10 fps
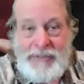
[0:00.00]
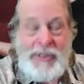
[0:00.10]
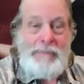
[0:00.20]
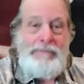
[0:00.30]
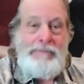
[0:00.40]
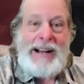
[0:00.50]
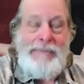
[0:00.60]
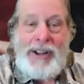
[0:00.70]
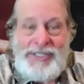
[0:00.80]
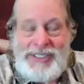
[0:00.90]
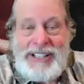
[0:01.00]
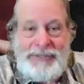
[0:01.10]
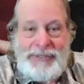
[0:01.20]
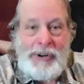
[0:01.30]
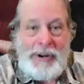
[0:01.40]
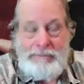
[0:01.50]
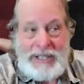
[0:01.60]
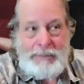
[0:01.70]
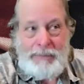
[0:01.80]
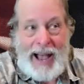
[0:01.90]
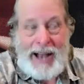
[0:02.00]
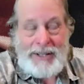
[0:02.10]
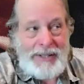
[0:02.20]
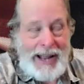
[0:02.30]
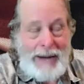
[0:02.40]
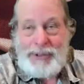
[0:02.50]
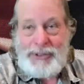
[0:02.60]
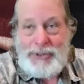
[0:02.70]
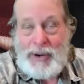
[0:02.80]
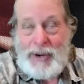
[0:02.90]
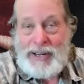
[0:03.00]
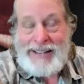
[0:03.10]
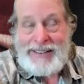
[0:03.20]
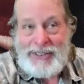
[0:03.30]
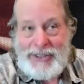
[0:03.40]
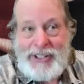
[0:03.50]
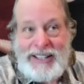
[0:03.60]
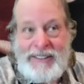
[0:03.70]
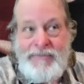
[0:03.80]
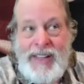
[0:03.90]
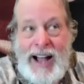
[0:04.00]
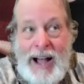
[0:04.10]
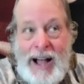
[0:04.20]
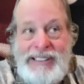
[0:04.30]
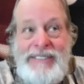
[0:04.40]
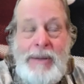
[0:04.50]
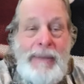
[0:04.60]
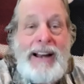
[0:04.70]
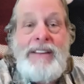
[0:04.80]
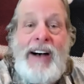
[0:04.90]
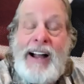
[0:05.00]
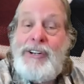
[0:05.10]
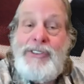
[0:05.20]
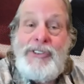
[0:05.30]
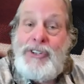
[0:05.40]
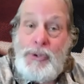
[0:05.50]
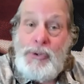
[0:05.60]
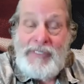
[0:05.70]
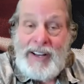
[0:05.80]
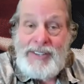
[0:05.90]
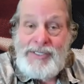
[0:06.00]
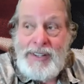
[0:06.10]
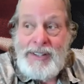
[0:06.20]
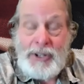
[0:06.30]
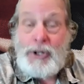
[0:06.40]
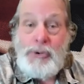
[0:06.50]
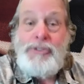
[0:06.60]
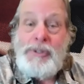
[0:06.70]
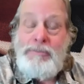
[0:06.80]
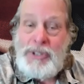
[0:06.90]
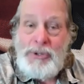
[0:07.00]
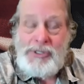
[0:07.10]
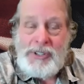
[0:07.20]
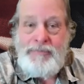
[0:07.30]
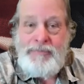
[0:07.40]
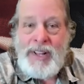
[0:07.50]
for the Panama City, Florida Beach Bash, April 29th and 30th, I believe they might have hired the two of us, the gruesome twosome,